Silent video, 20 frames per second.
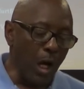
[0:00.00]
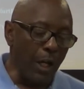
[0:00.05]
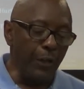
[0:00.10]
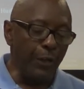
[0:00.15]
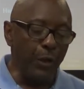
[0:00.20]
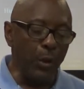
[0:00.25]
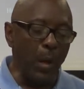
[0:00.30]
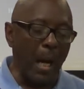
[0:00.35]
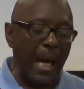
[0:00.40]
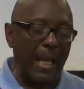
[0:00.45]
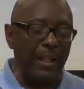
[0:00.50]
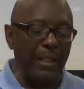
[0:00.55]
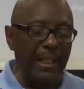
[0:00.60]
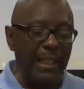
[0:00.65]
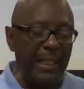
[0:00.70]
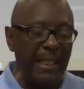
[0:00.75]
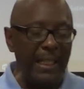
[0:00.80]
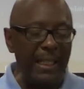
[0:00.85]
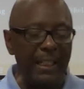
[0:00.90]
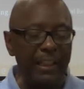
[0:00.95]
do I
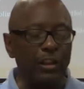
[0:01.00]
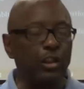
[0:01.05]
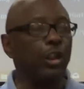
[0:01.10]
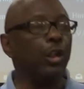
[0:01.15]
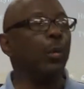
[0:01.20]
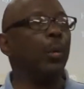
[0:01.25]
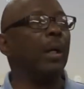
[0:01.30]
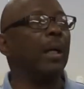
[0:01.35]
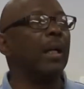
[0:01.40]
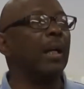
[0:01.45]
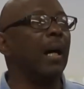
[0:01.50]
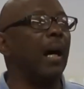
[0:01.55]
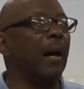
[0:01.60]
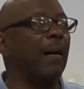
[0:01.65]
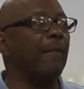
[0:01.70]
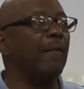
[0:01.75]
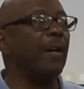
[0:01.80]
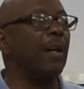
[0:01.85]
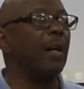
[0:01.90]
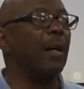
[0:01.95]
need to
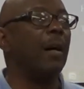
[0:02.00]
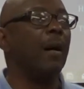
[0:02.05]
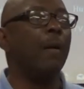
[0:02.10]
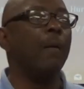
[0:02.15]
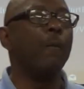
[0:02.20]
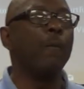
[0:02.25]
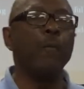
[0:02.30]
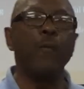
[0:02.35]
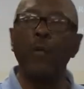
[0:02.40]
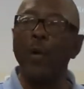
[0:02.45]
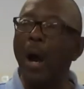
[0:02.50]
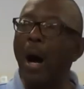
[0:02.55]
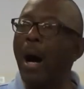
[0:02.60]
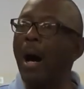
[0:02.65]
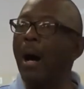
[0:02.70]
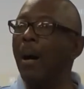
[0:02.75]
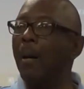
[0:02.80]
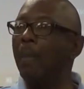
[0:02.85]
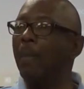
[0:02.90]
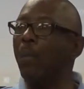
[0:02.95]
recover
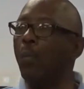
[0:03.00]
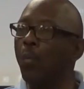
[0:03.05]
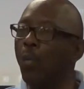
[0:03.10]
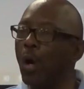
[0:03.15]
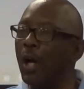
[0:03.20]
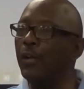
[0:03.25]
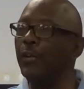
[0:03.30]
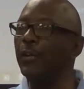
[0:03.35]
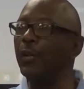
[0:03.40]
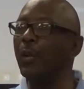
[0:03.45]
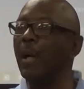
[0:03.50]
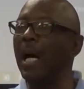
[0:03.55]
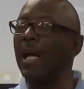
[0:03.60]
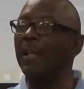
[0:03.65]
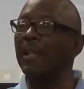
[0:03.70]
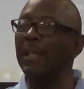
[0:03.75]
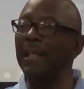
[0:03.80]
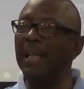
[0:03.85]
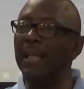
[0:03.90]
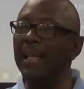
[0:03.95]
from? What do
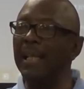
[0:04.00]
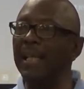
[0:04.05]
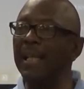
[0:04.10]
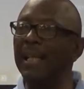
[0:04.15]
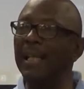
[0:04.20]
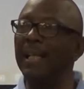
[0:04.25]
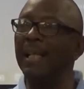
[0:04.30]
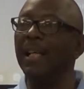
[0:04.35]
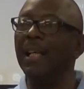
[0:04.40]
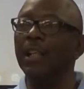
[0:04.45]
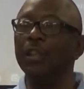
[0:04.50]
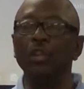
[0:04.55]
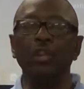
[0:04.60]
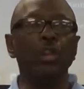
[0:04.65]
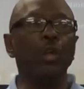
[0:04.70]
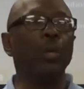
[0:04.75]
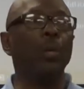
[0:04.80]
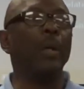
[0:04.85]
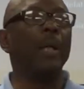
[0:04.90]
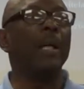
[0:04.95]
I need
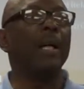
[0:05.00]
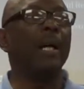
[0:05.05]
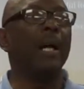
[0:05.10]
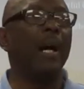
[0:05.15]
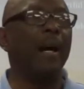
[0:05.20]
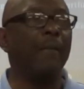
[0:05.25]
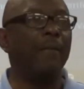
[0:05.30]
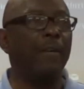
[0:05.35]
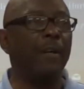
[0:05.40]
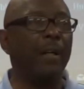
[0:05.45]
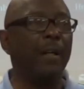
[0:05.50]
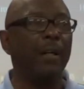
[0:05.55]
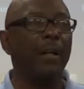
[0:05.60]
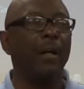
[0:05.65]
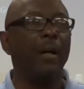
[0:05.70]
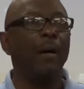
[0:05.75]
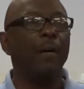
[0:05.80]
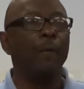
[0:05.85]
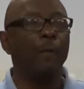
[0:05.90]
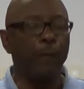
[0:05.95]
to recover
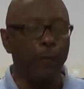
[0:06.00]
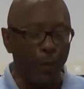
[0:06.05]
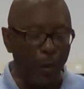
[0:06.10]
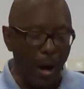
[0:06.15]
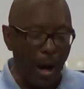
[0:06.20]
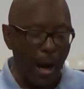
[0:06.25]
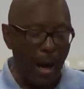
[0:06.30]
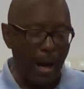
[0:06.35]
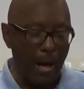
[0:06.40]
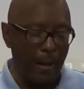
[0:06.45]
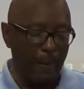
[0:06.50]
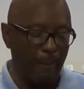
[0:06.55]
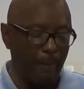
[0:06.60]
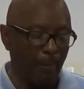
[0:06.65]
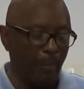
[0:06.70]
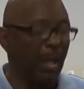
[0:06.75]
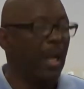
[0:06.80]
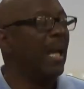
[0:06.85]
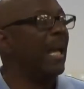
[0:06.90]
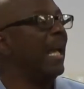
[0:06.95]
from?
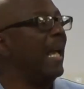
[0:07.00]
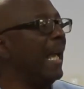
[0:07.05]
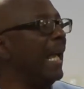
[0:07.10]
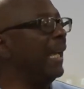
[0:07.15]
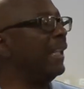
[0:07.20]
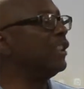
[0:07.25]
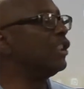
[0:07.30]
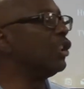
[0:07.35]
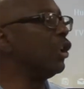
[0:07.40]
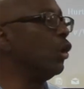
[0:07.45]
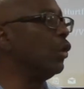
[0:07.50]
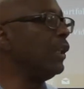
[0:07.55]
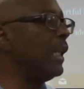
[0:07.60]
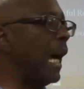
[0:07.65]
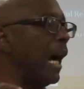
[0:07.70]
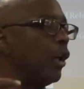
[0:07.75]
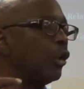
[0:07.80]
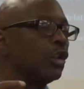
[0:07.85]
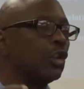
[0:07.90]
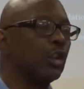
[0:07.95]
Yeah. And so
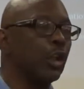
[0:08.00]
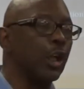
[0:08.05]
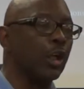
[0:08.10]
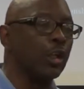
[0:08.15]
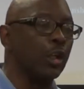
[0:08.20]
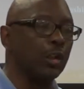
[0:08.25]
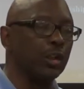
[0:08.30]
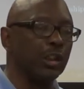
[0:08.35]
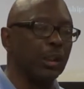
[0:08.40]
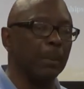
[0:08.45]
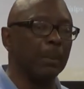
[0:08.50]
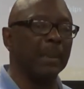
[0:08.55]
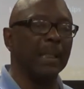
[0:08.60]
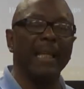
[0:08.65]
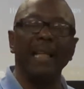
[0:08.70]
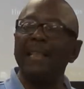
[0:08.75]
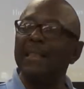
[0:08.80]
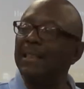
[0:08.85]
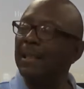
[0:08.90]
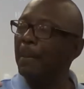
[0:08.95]
y'all circle some
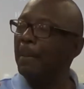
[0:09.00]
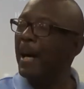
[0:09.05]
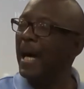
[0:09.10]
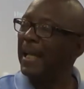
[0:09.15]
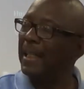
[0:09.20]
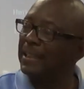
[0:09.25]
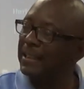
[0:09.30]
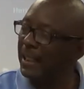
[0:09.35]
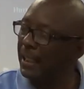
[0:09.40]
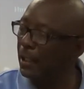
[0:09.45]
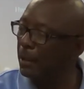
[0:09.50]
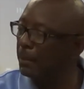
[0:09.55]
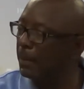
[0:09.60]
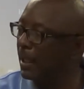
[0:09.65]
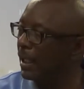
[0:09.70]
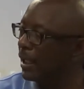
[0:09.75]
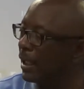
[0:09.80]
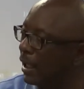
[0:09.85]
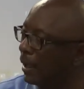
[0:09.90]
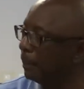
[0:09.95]
things. Somebody tell
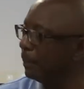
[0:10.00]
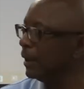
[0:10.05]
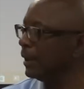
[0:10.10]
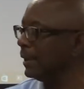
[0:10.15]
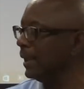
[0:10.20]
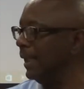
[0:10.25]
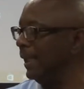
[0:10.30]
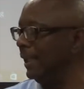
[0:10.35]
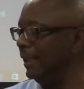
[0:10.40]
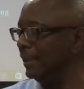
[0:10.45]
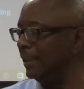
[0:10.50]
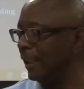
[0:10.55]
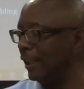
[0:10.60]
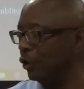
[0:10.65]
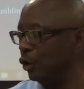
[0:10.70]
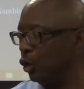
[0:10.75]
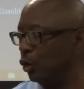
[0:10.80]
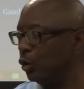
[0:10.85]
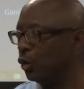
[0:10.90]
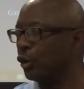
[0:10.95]
me a couple of things
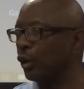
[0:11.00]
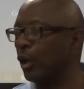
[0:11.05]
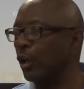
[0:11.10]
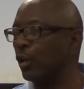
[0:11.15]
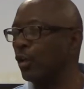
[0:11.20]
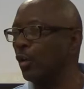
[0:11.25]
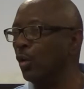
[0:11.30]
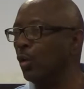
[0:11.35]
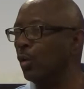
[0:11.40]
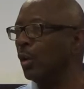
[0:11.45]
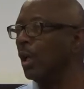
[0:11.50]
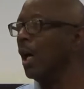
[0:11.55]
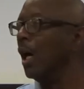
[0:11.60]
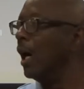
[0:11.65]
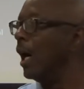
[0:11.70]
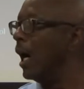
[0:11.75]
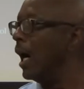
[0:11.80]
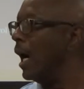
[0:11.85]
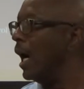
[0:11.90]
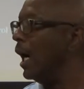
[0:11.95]
that you circled
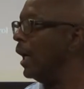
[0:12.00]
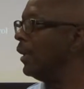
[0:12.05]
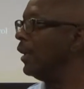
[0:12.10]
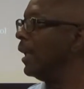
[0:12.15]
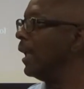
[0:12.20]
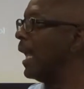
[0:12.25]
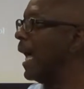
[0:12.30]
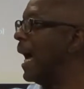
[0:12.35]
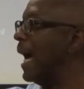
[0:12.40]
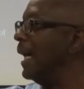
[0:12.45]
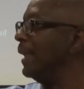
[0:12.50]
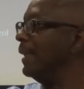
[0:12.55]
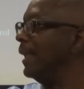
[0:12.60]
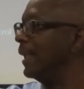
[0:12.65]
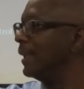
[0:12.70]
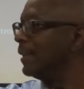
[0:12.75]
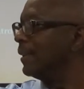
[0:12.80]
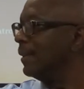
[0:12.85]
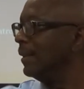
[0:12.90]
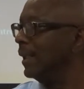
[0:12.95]
or underlined.
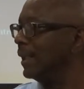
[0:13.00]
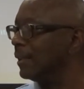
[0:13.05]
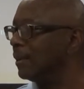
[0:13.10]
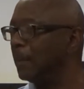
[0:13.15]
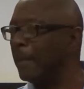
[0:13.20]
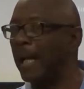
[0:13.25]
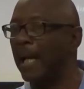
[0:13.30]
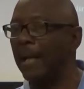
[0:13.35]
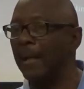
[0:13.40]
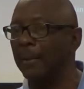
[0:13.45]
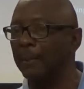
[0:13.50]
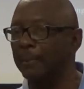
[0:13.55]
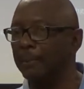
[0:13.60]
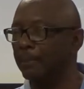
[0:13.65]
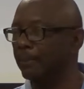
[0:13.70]
Yes, ma'am.